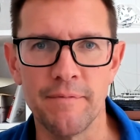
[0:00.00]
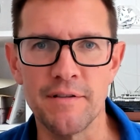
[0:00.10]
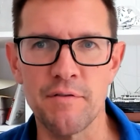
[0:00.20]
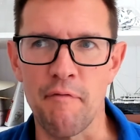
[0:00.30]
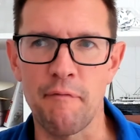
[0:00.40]

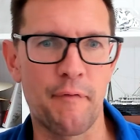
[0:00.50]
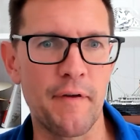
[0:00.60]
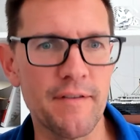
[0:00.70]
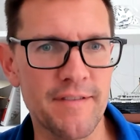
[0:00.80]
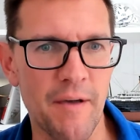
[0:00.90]
So it
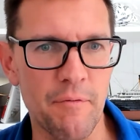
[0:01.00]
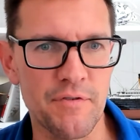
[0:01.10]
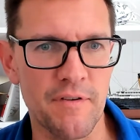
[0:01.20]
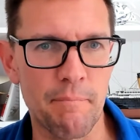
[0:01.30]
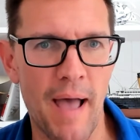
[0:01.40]
feels like we're
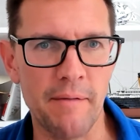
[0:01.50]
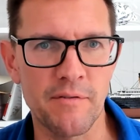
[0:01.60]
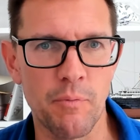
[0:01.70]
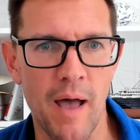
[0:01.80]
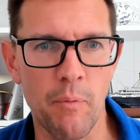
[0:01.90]
sort of back
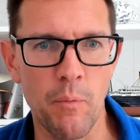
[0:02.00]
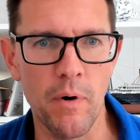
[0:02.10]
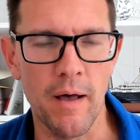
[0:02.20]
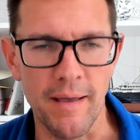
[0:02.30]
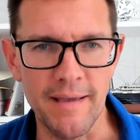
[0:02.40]
to where we
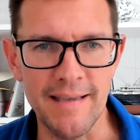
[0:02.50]
were.